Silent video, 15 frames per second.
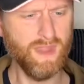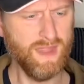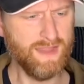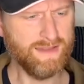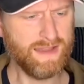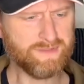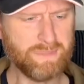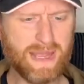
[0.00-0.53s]

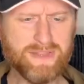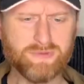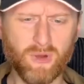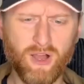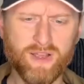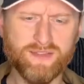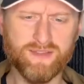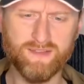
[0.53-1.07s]
Now
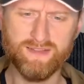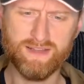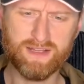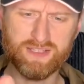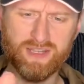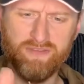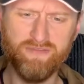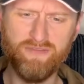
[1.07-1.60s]
space-wise, it's
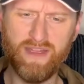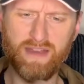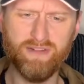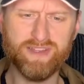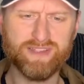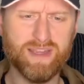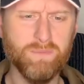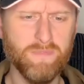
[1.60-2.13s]
actually very
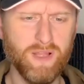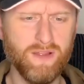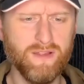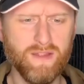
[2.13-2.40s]
similar.